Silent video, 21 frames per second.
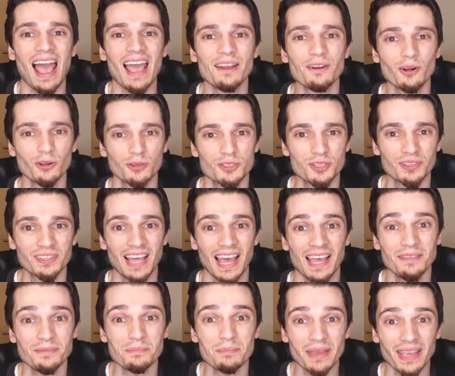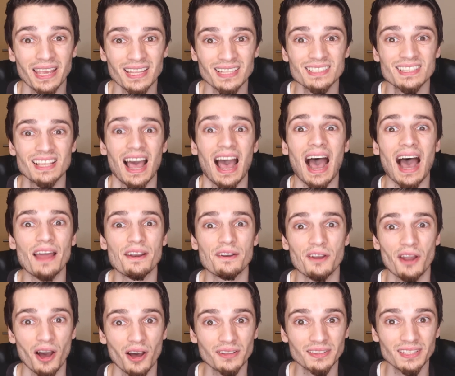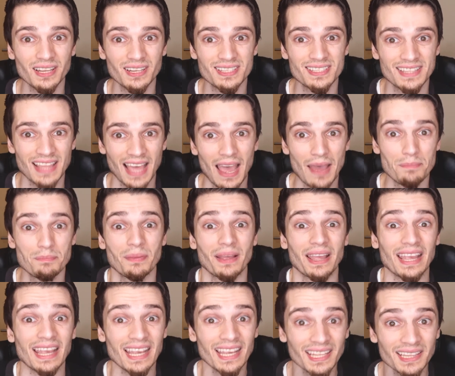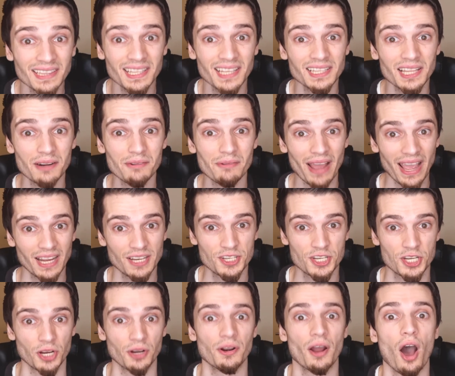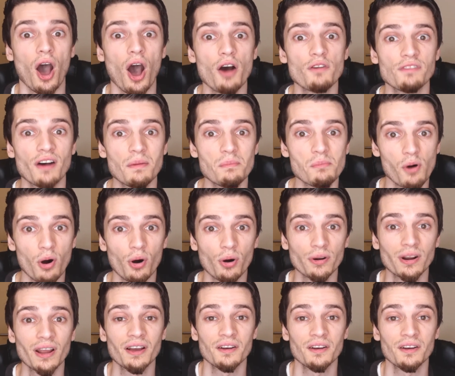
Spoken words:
And also that means another step in the direction of a more